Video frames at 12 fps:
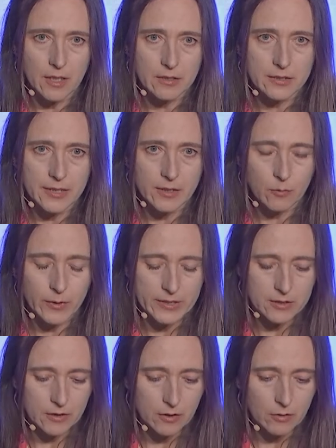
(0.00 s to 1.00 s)
take
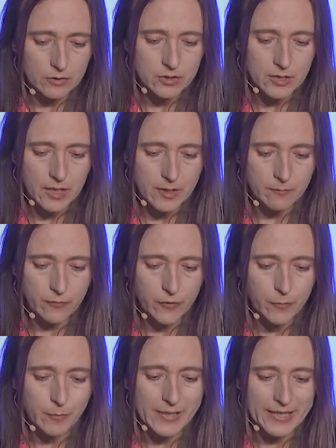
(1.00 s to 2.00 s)
quite a long time
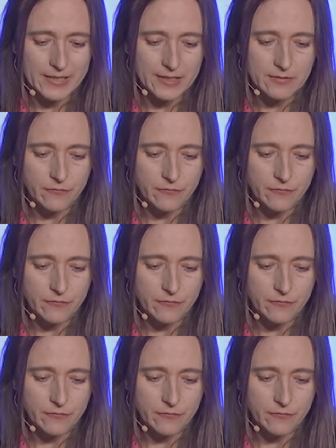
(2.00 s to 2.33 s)
for planning.